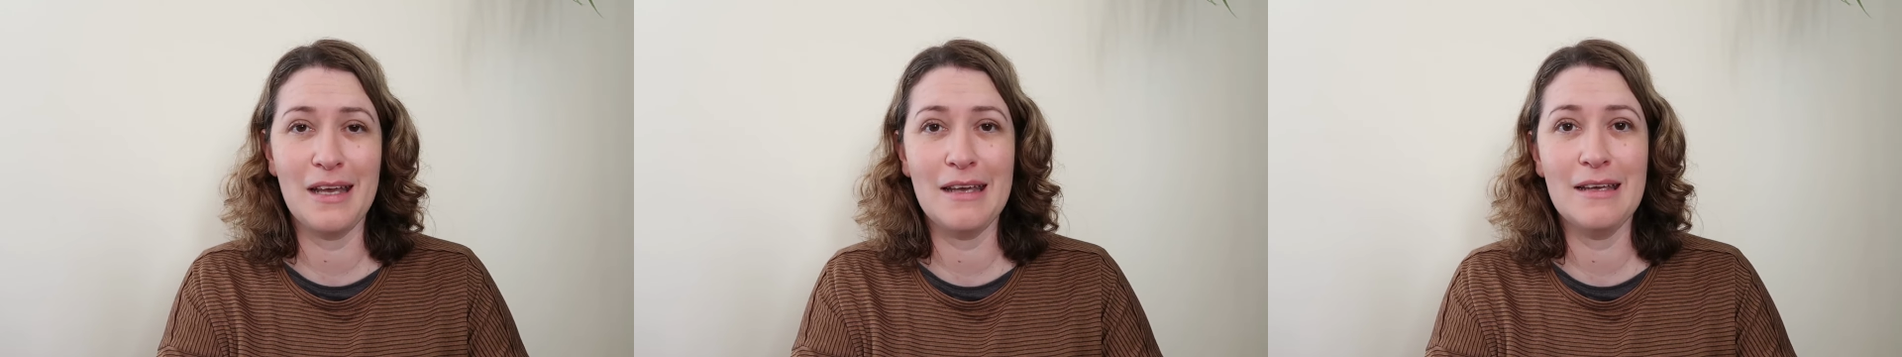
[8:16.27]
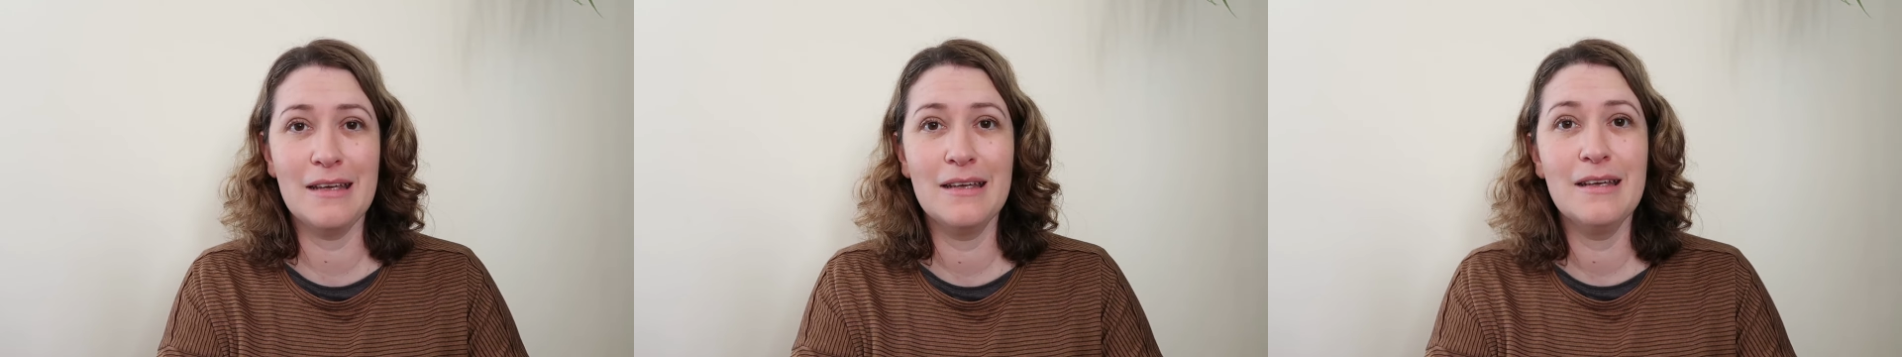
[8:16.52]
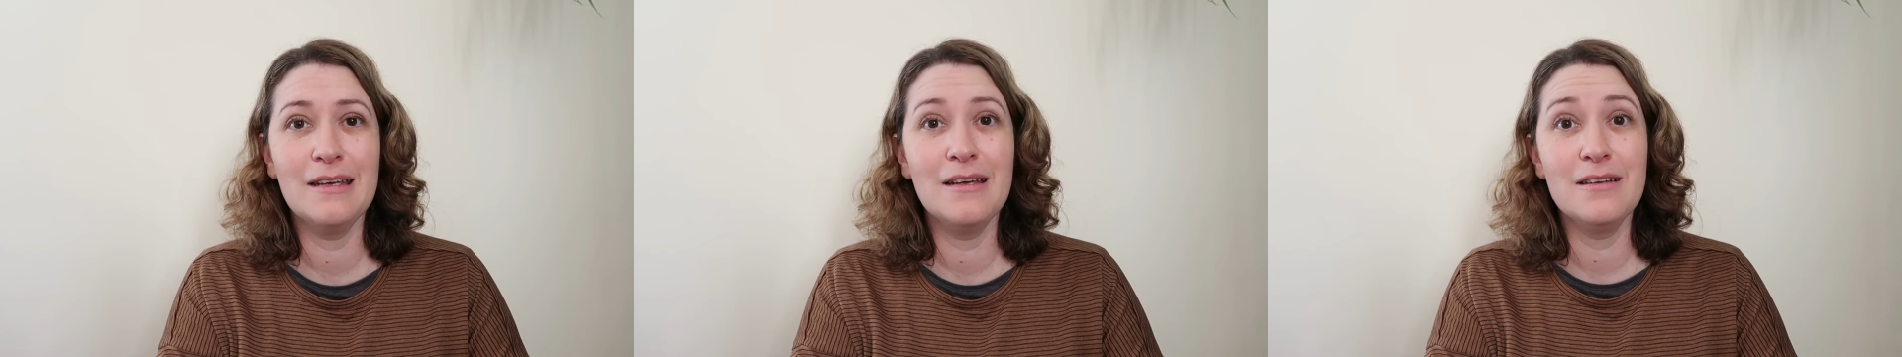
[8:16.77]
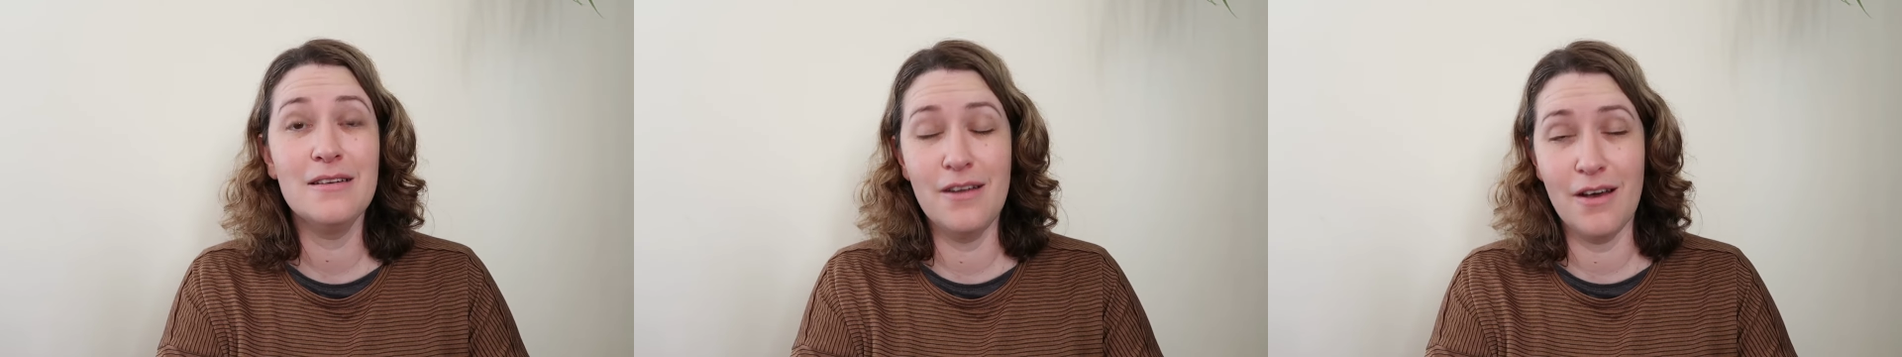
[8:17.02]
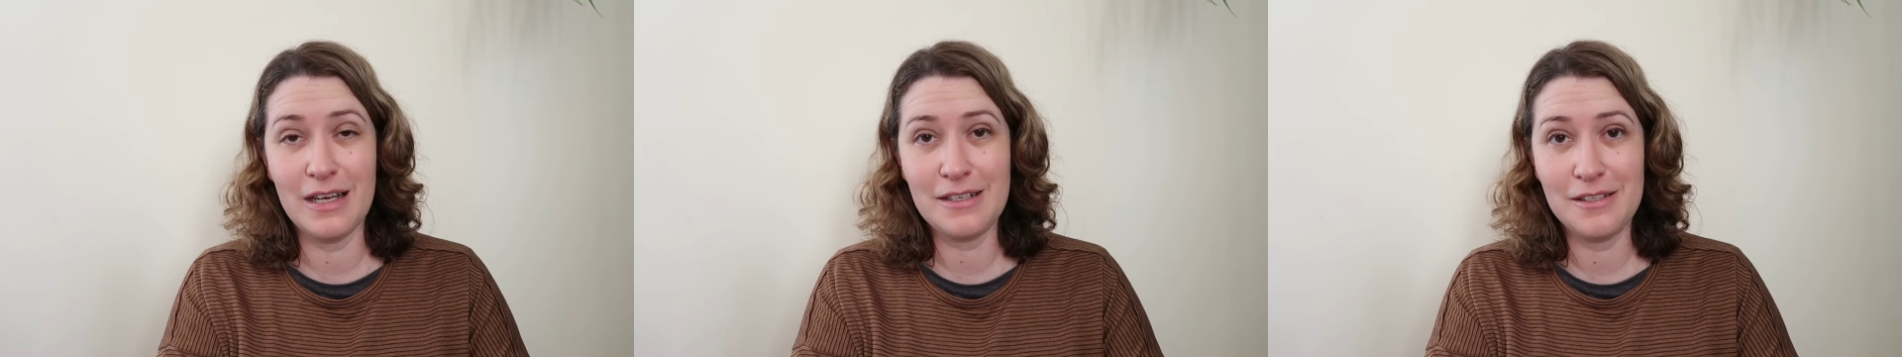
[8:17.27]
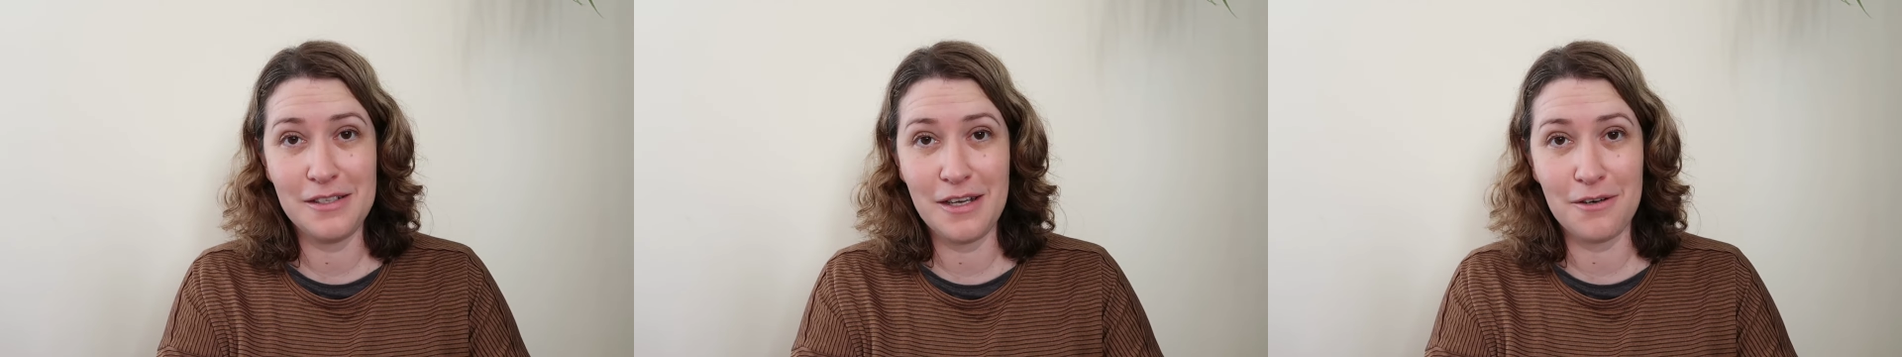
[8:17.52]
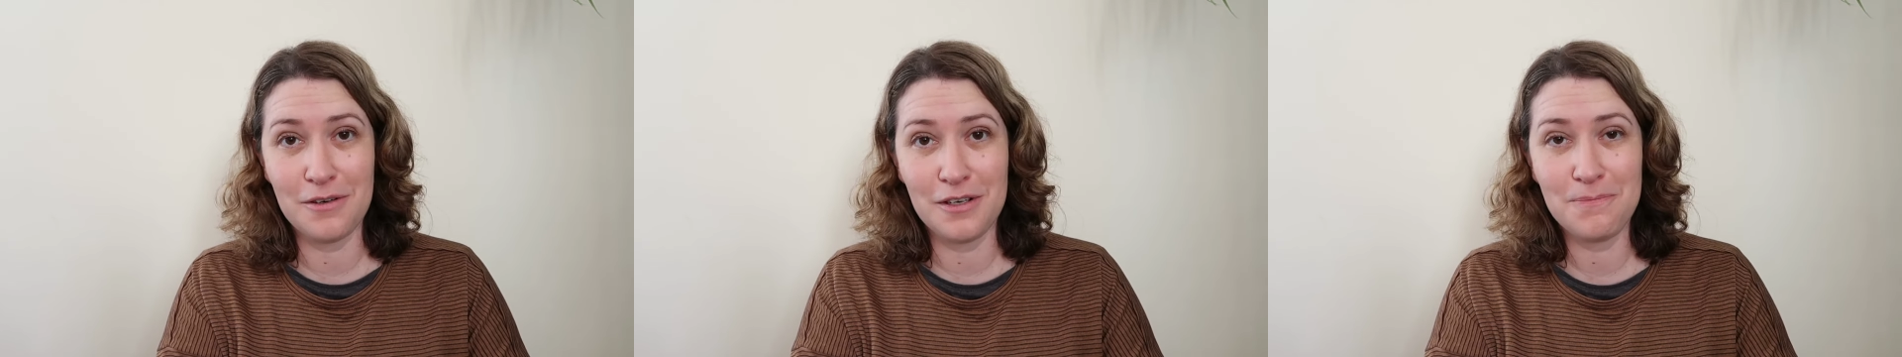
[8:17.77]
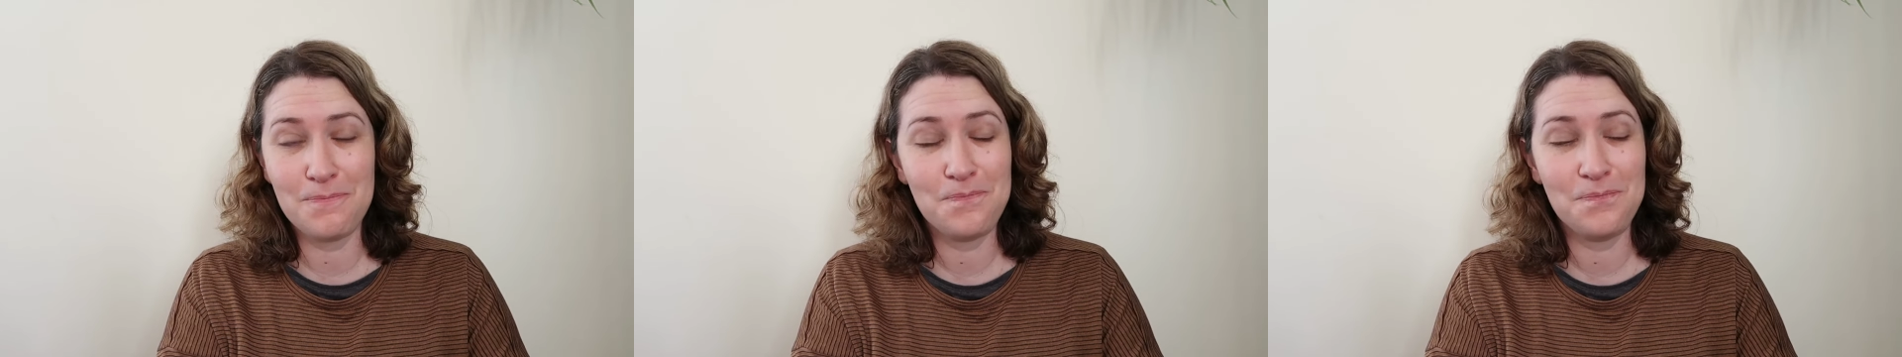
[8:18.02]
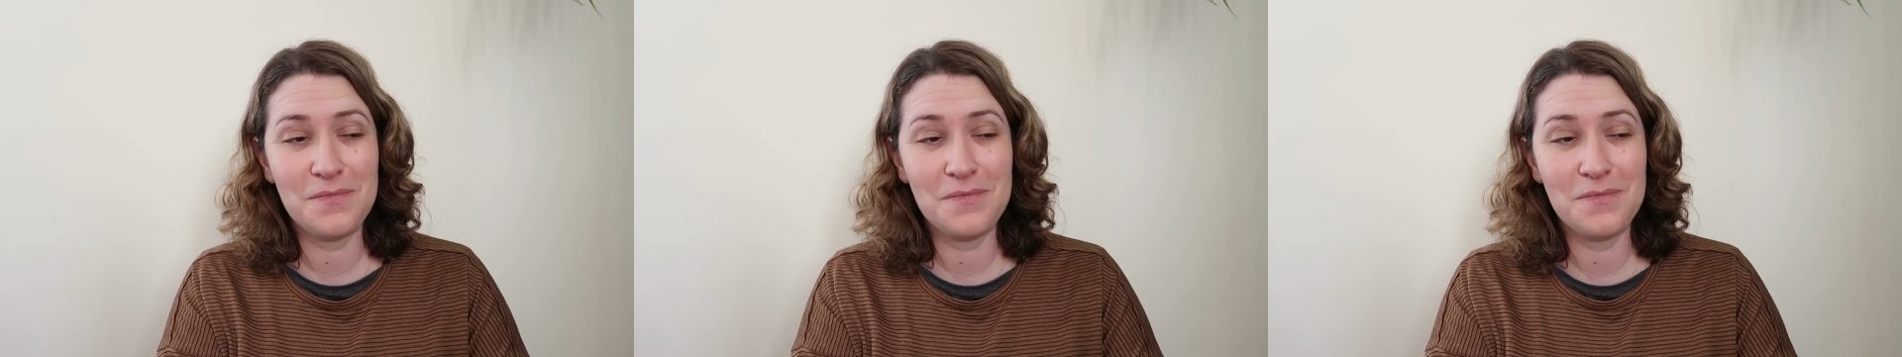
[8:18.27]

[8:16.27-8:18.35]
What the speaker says: a night terror.